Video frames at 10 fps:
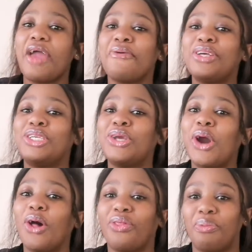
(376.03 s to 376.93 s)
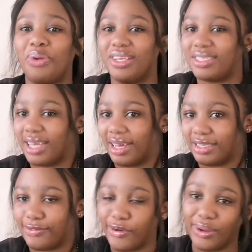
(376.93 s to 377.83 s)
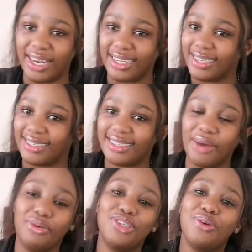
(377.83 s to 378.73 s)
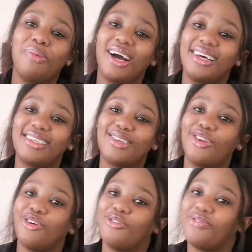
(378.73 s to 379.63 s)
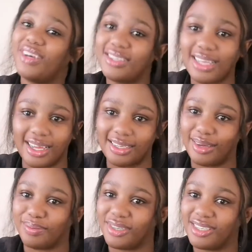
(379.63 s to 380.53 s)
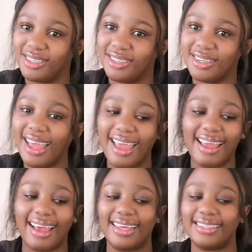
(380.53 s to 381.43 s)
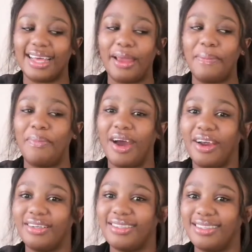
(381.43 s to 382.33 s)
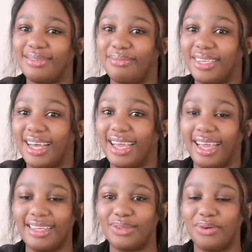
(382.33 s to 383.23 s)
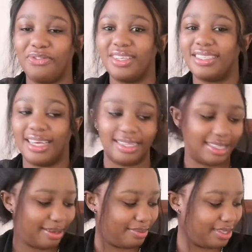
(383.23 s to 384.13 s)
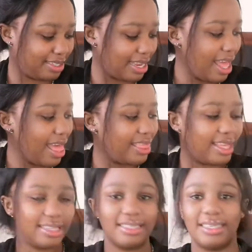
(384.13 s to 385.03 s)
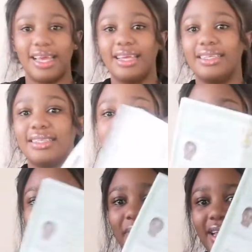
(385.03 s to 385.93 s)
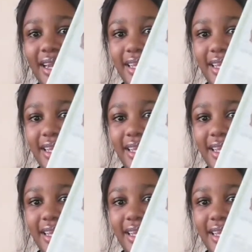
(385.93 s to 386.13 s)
I wish you all the best, guys, for your learners. I wish you pass on your first attempt. Guys, I passed, guys, with first attempt. This is my